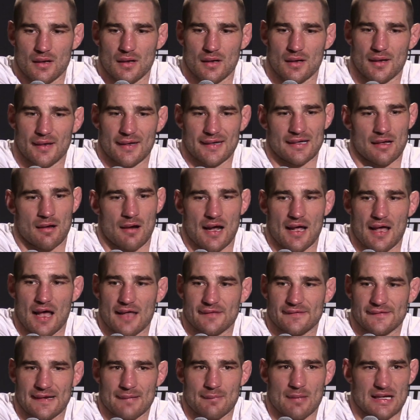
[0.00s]
You know, I, I
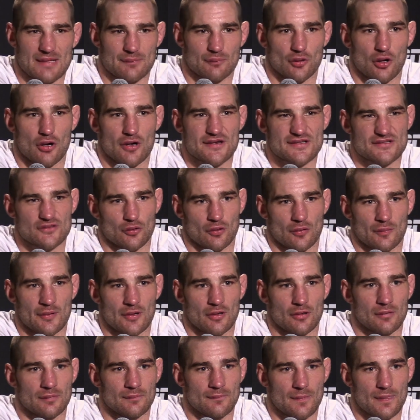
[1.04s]
think I might have broke his
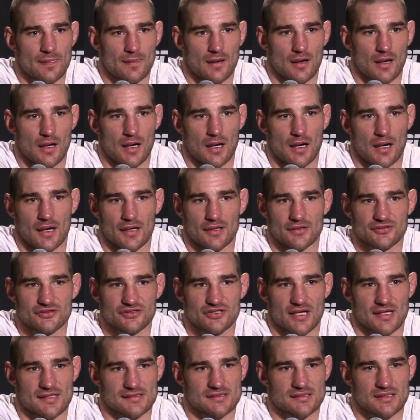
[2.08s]
orbital uh,
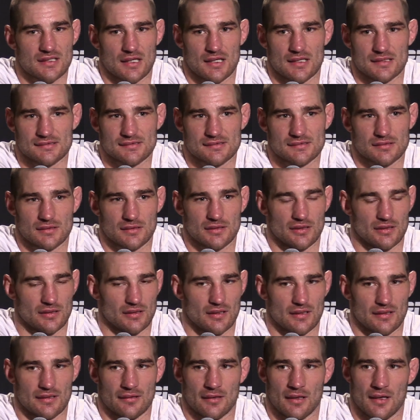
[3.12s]
just because
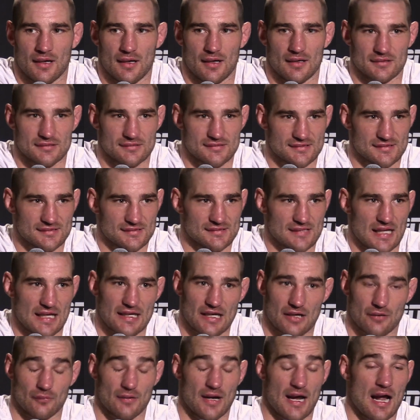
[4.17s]
in the
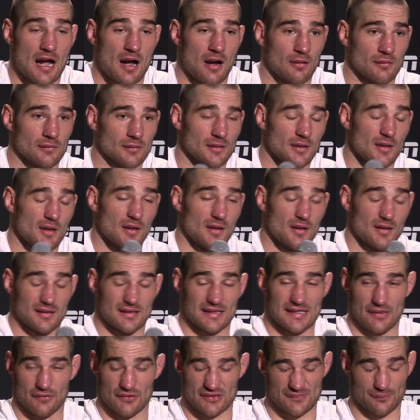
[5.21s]
second round,
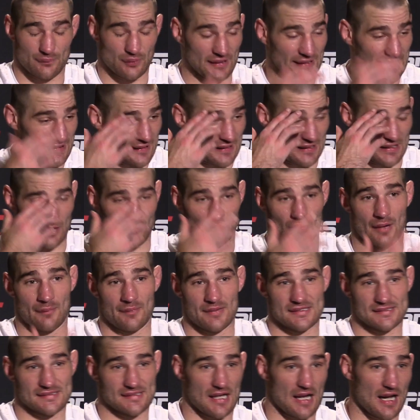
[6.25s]
he was blinking and rubbing
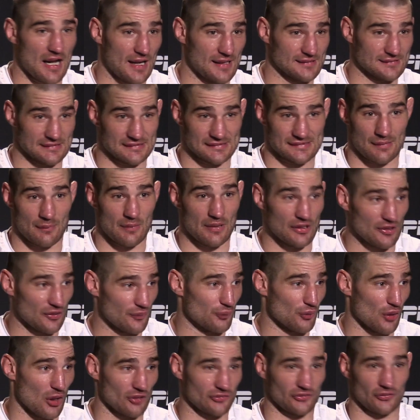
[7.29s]
his eyes. And someone who
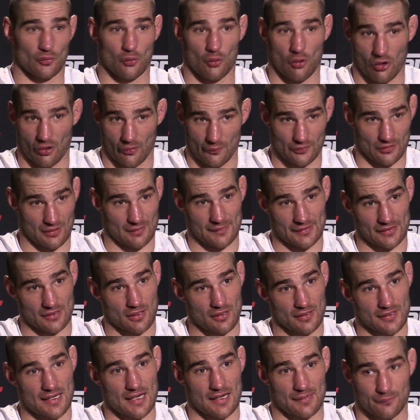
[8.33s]
broke their orbital, I'm like, oh,
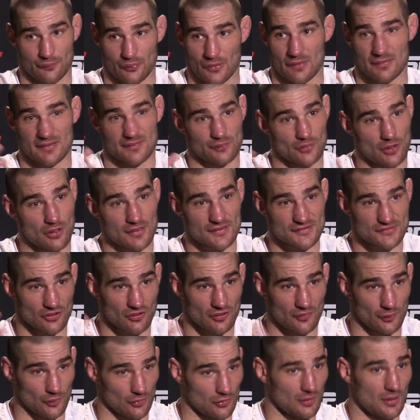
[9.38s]
yeah, I probably broke his
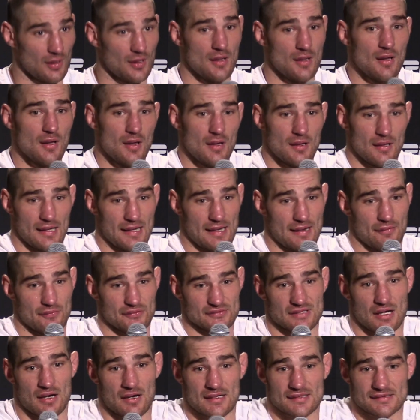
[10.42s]
orbital. It
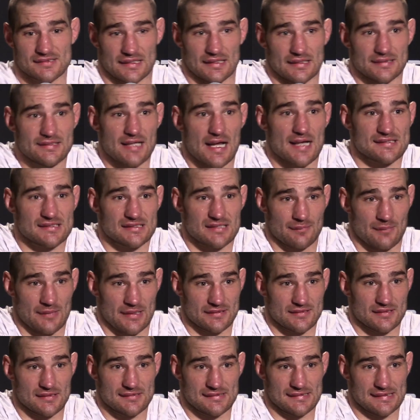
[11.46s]
was honestly a
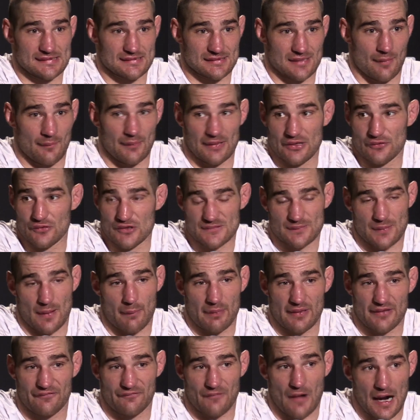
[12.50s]
testament to see somebody who was
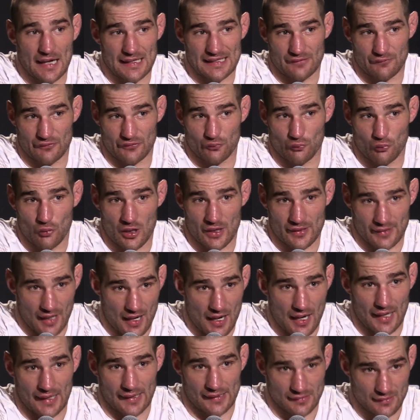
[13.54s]
probably fighting with one
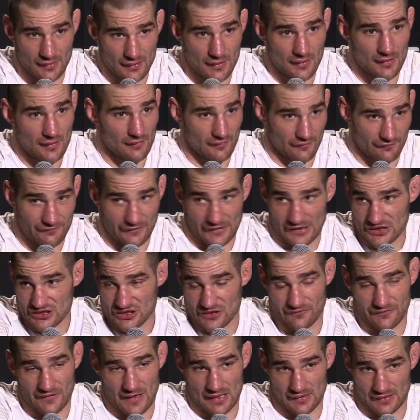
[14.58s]
eye finish
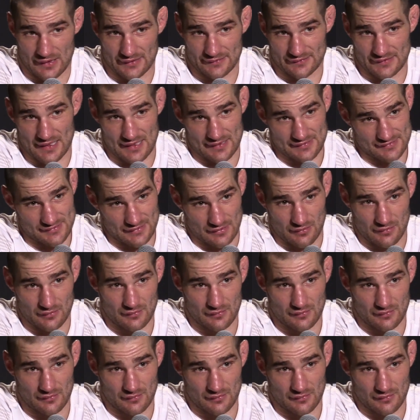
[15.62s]
a fight like that. So,